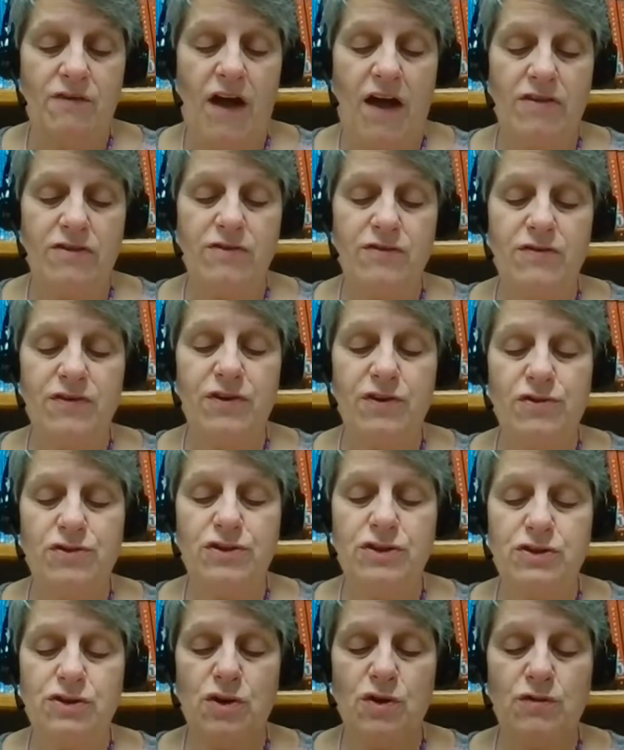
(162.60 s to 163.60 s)
Father filled
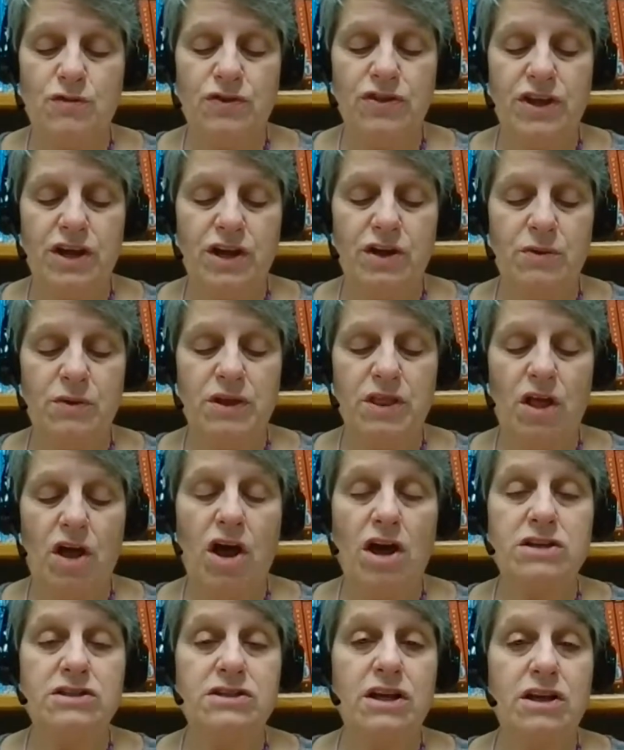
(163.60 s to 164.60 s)
the stove with hickory
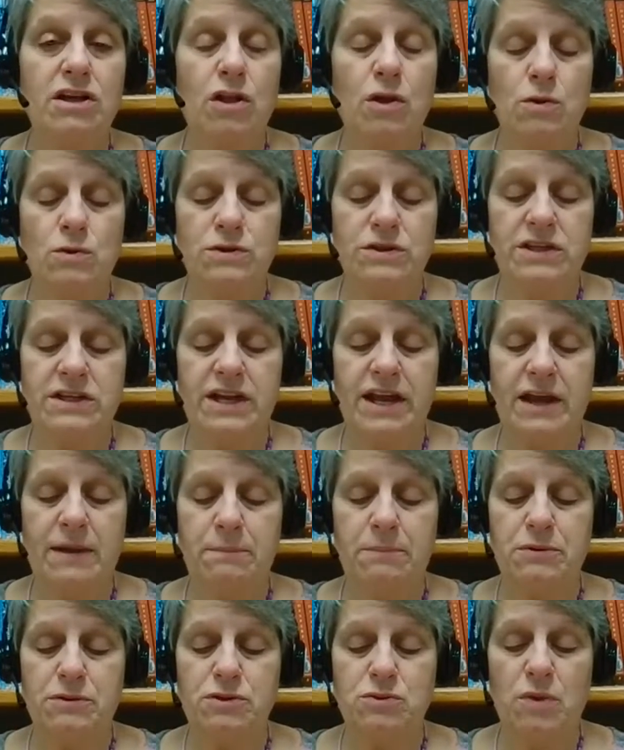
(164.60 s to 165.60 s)
logs and closed the
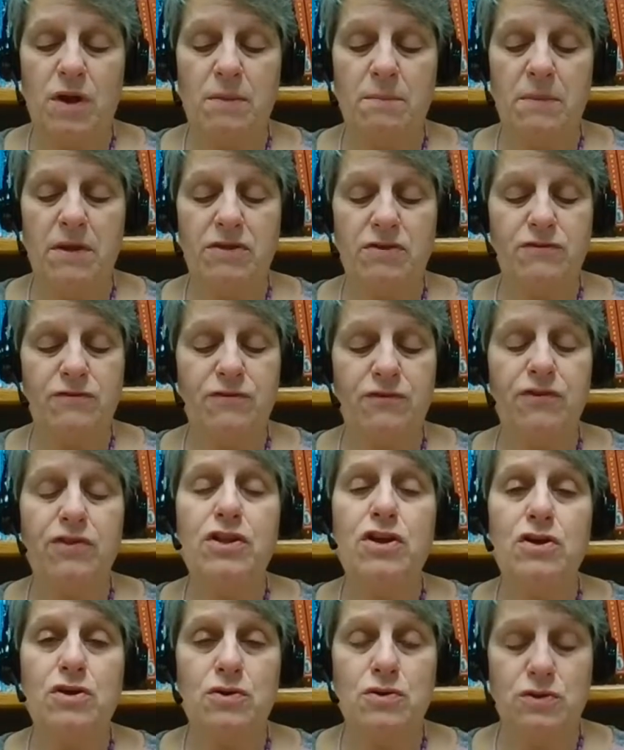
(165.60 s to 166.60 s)
dampers while Mother
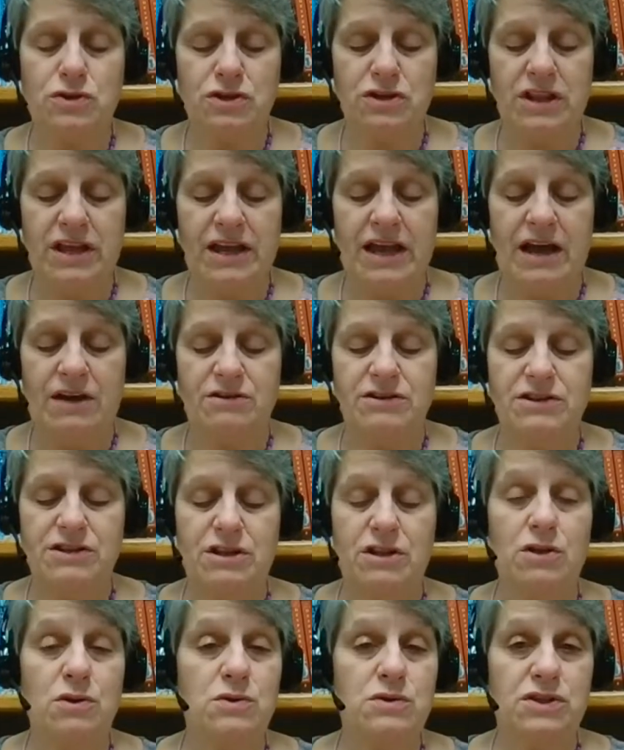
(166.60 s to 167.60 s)
flew to lay out his
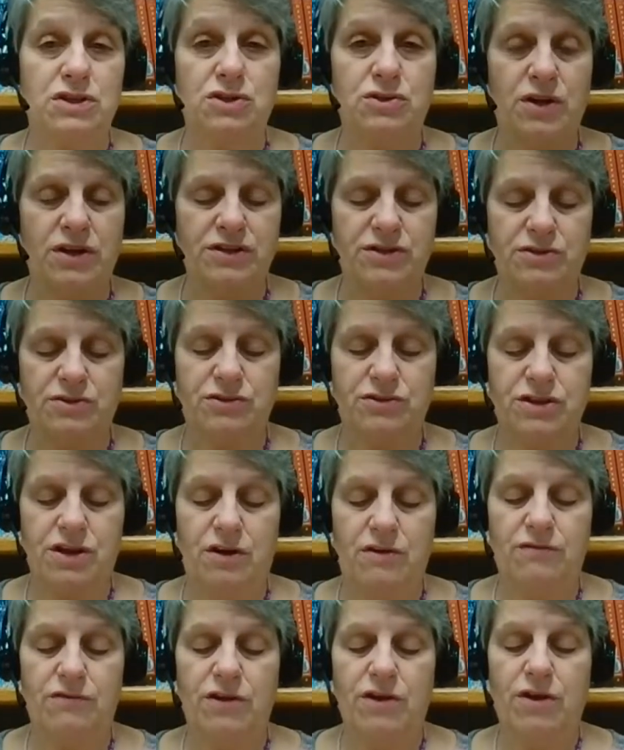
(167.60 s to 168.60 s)
clothes and dress
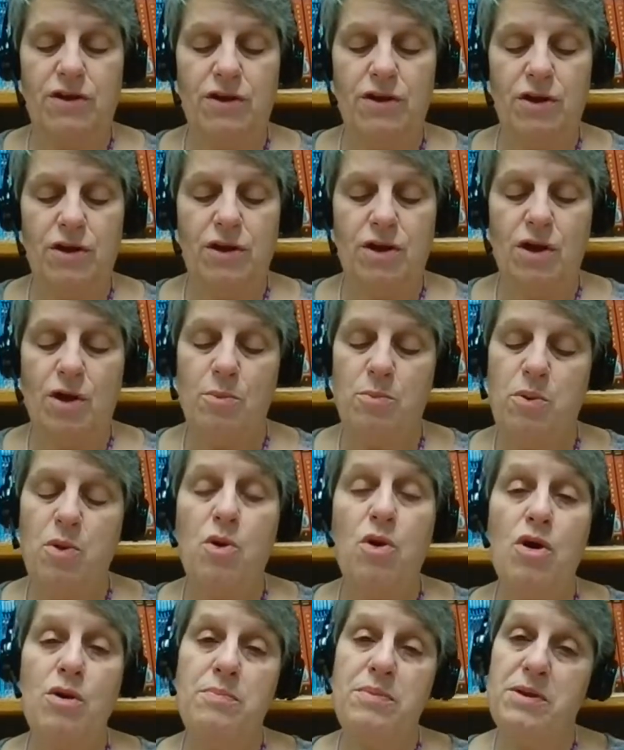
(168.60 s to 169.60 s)
herself.
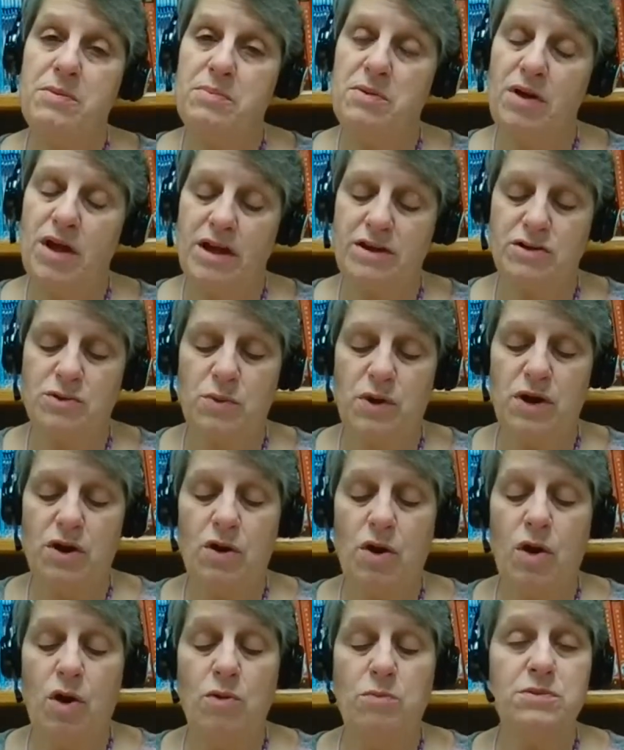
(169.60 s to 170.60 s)
Poor people had to wear
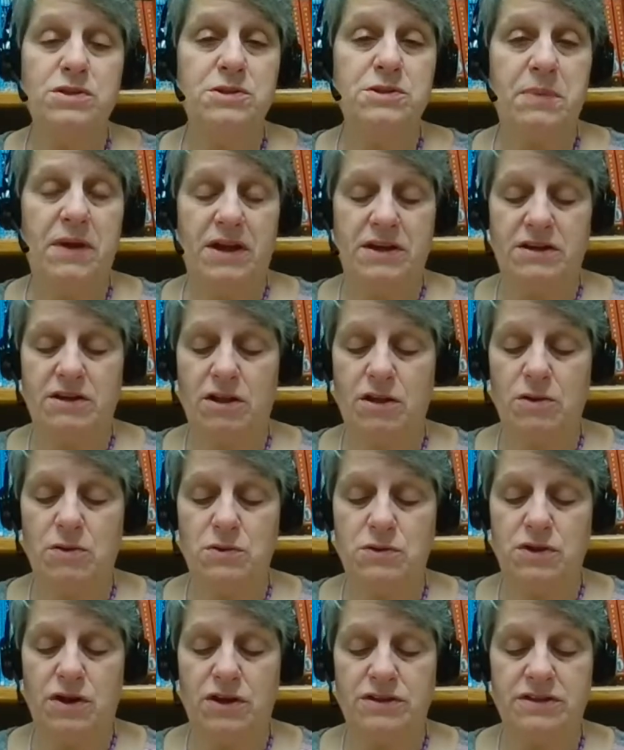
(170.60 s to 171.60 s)
homespun
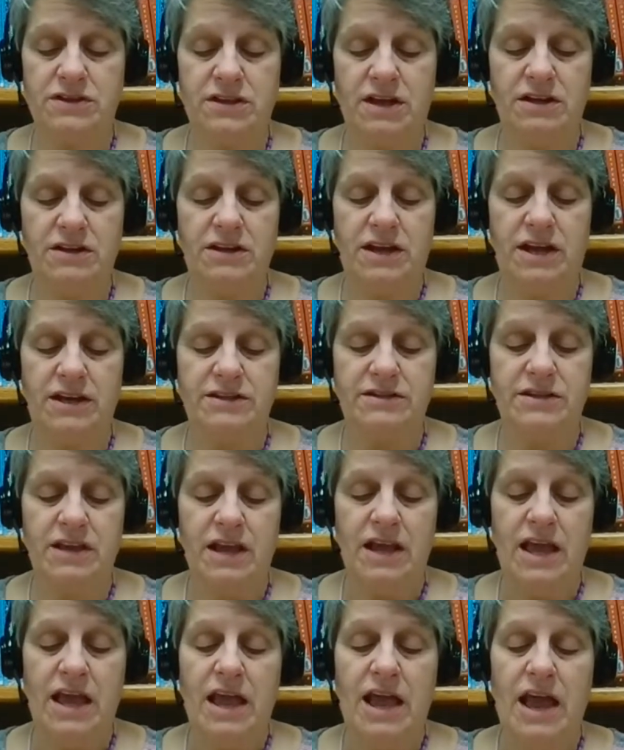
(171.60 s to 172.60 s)
clothes on Sundays,
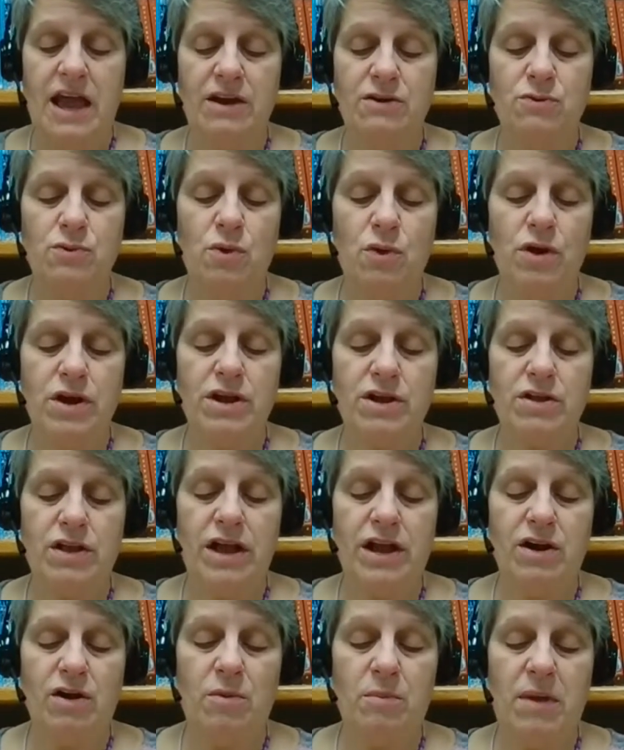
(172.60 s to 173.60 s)
and Royal
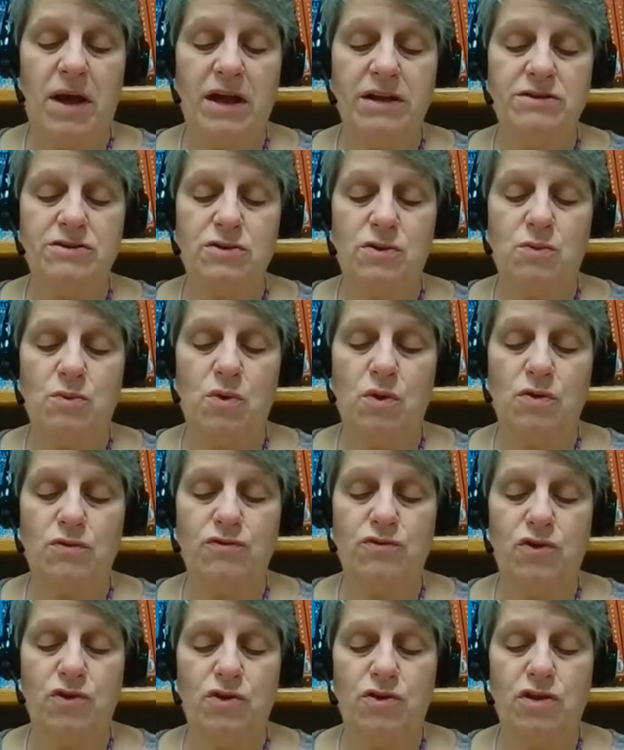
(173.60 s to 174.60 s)
and Almanzo wore
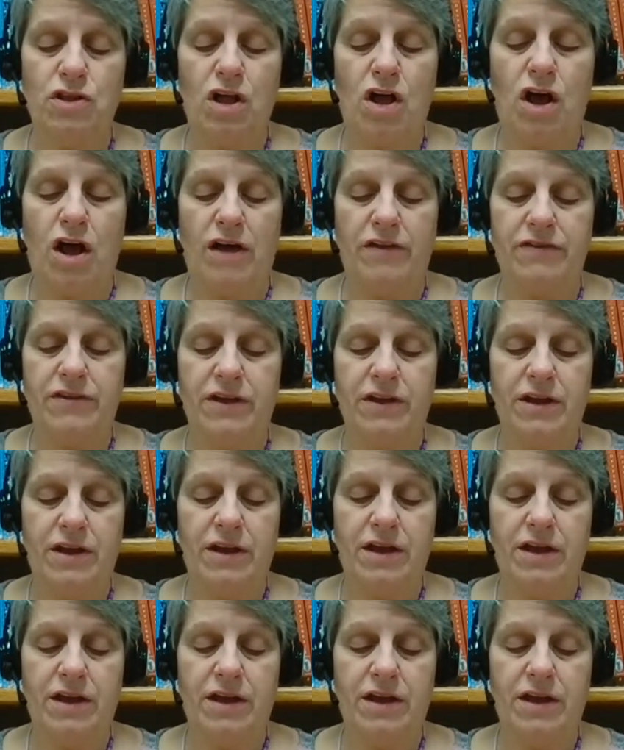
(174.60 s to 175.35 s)
full cloth.